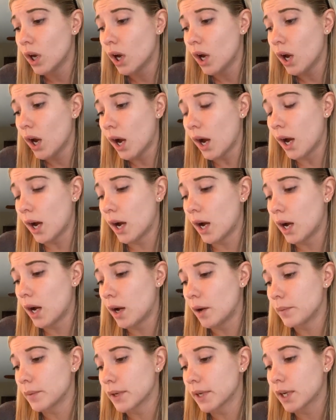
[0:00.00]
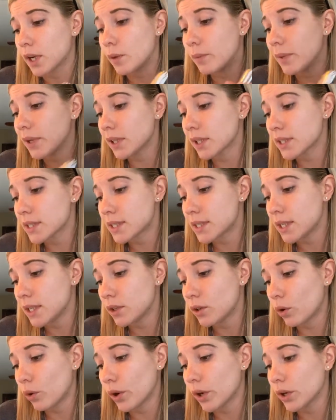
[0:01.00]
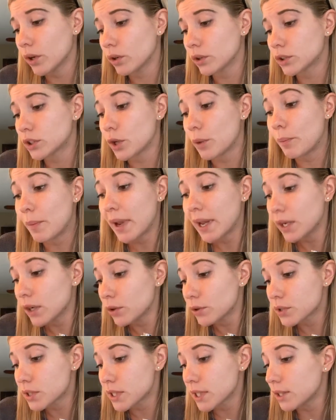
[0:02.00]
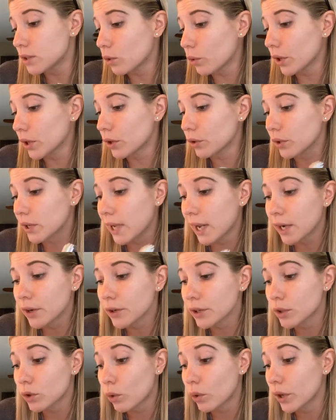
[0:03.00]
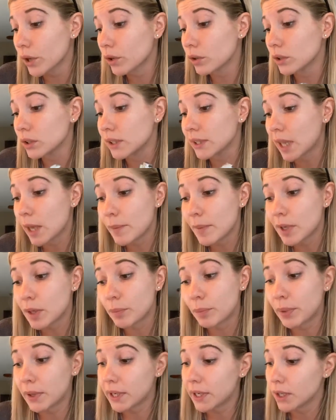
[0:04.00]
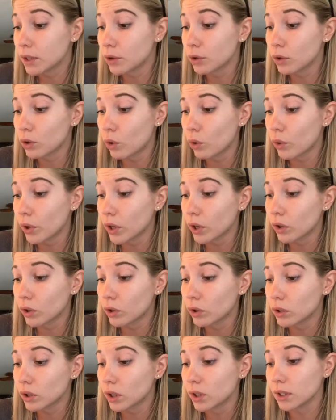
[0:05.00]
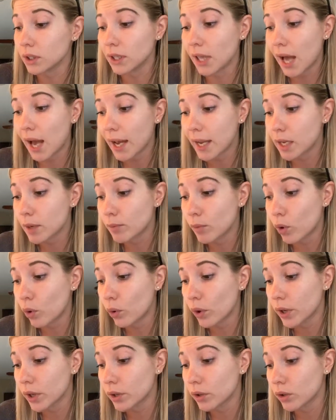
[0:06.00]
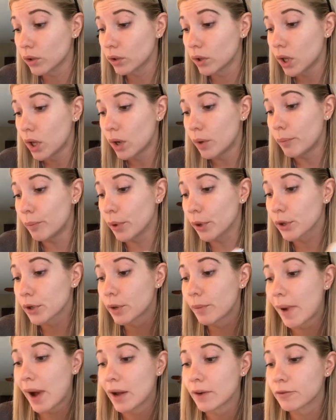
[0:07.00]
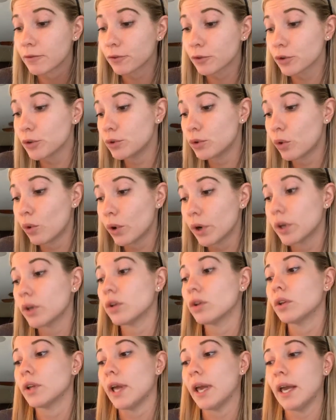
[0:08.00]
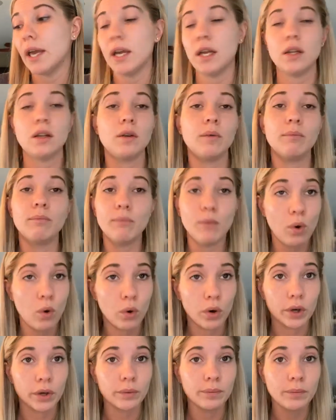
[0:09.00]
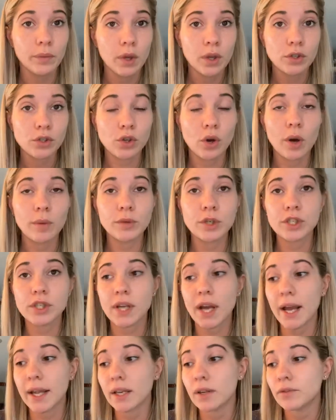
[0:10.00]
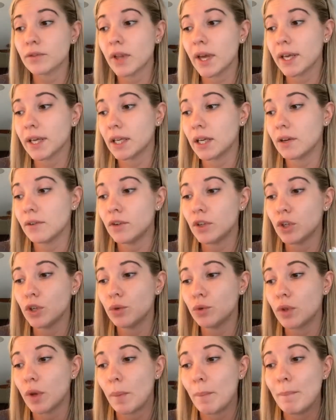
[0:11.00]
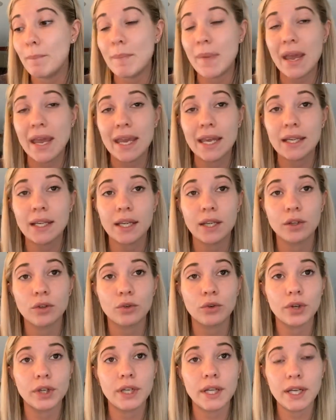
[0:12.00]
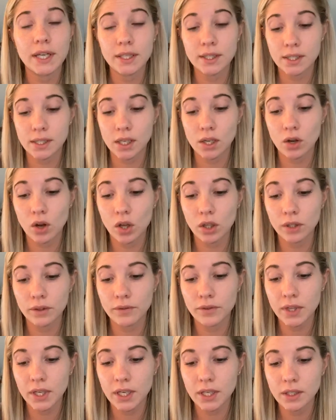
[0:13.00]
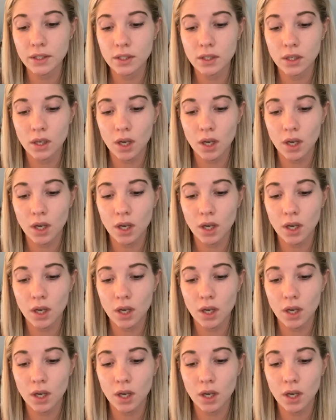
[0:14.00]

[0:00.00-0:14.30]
camellia seed oil, tomato seed oil, carrot oil, lemon peel oil, lime oil, bergamot fruit oil, and more. So I'm just kind of like giving you the main ingredients in all of these,